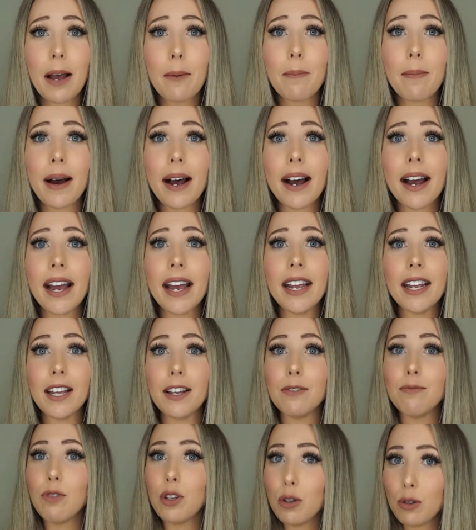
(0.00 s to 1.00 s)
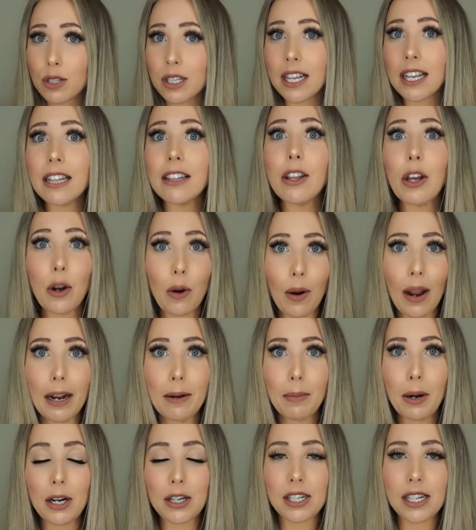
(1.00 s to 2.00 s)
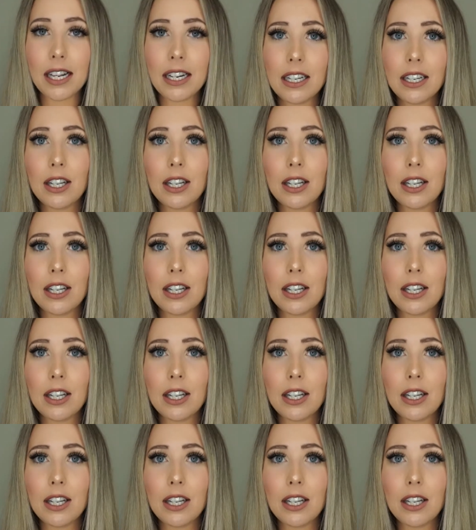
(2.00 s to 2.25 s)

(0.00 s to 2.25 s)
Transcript: by using the correct person.